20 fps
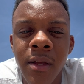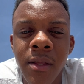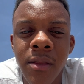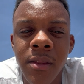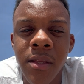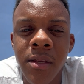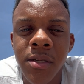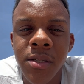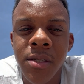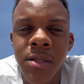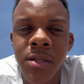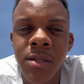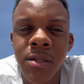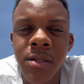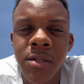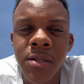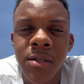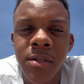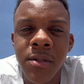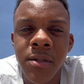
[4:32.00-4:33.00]
This
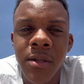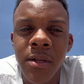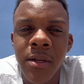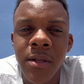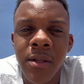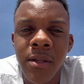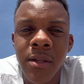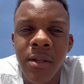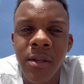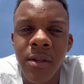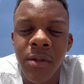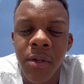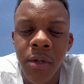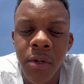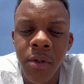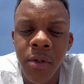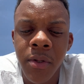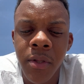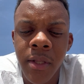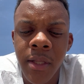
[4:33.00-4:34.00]
is
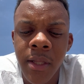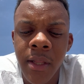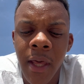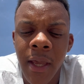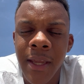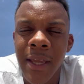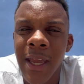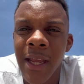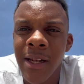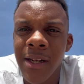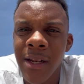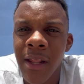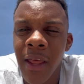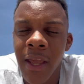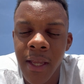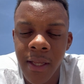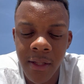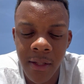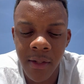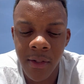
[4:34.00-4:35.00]
literally like
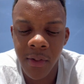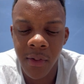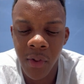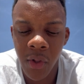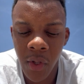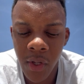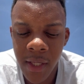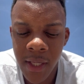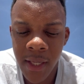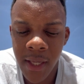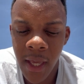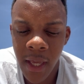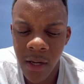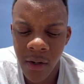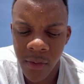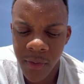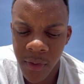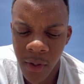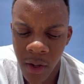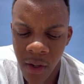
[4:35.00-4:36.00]
looking at
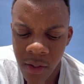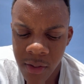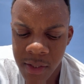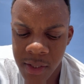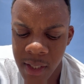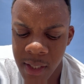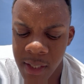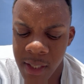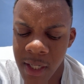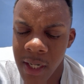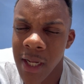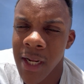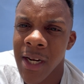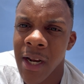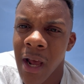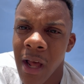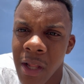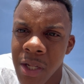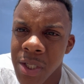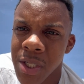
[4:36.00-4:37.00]
your thoughts and then
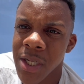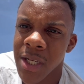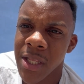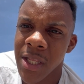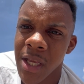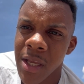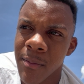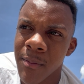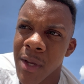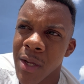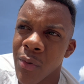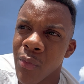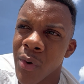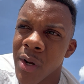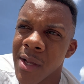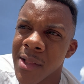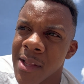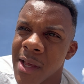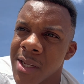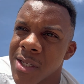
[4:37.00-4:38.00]
acknowledging them and
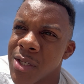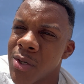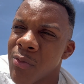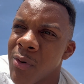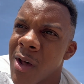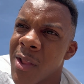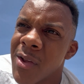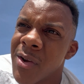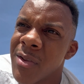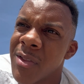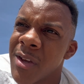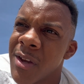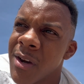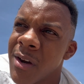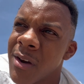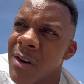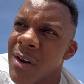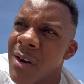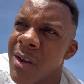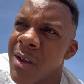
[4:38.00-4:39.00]
realizing why they're
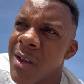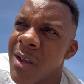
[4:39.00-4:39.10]
there,